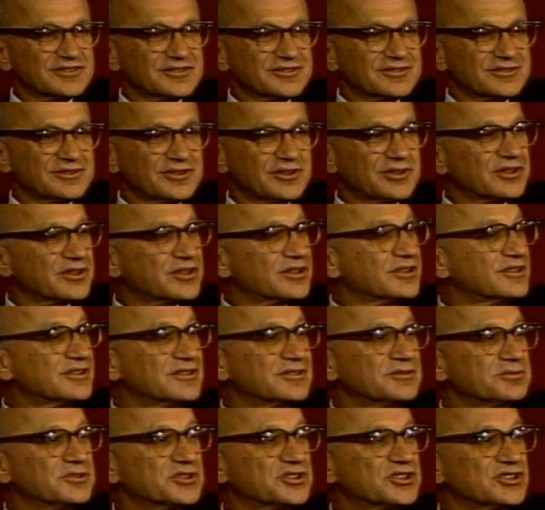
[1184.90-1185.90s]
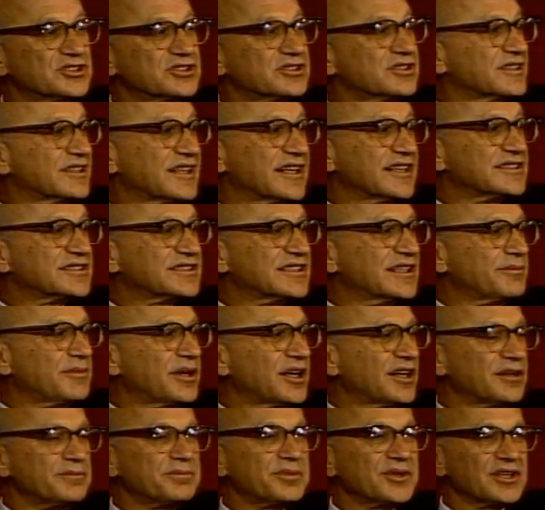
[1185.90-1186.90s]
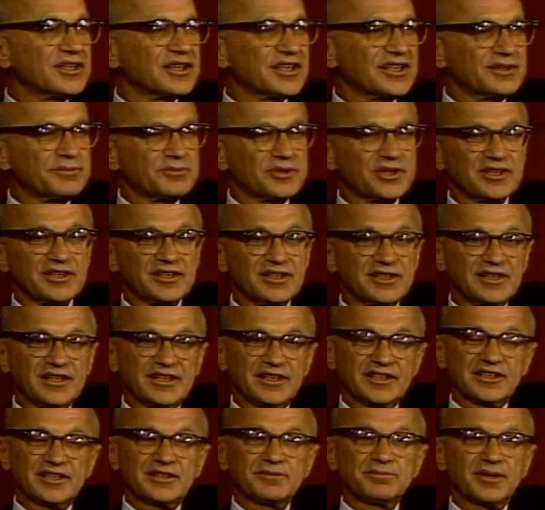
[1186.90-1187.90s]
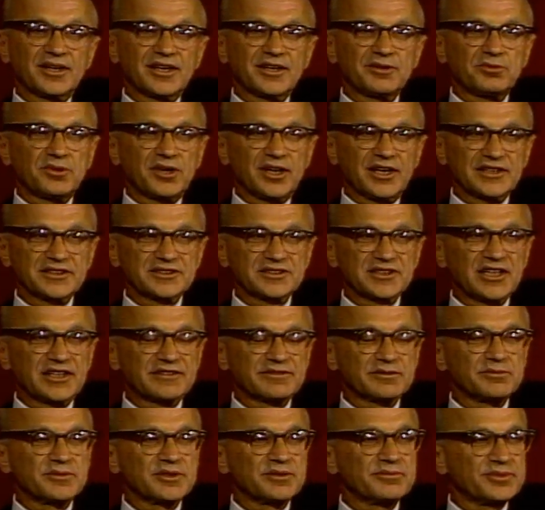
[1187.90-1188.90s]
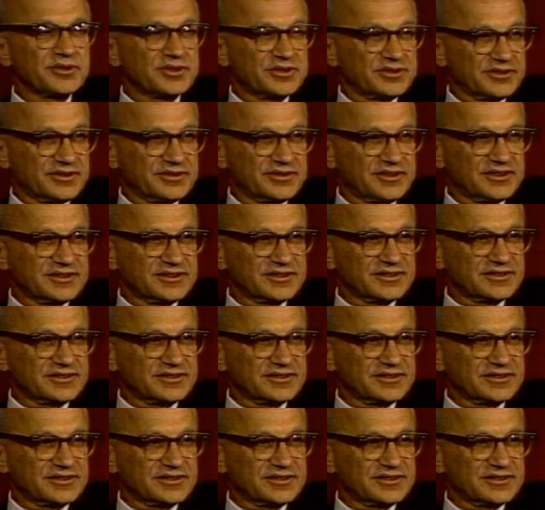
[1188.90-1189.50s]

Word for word: or which is, can somehow be eliminated by wise government bureaucrats.